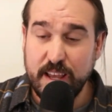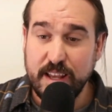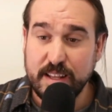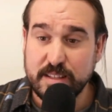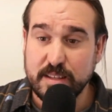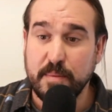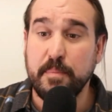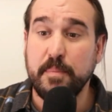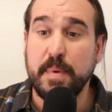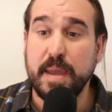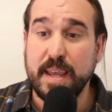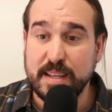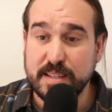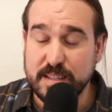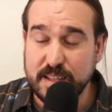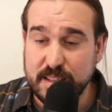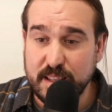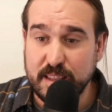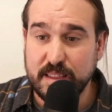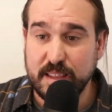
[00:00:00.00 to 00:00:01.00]
it's
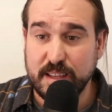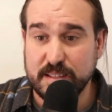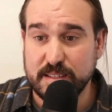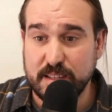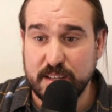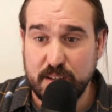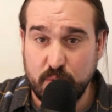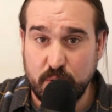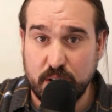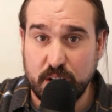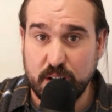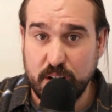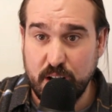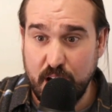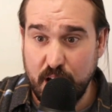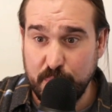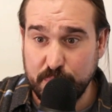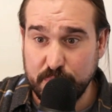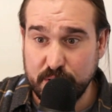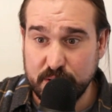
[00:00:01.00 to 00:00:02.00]
amazing the things that you can
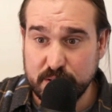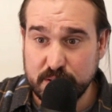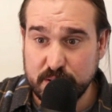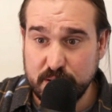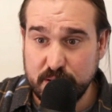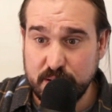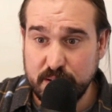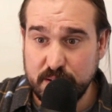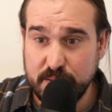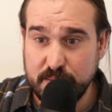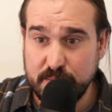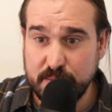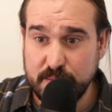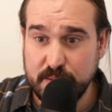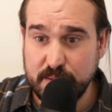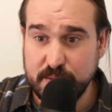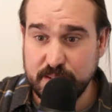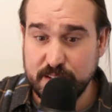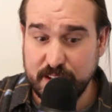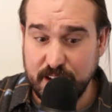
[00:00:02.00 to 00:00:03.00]
accomplish
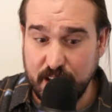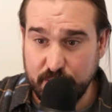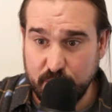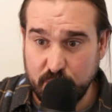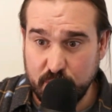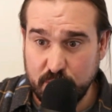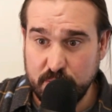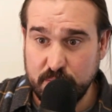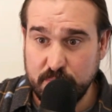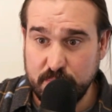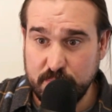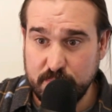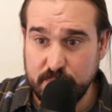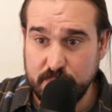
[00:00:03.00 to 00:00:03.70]
together.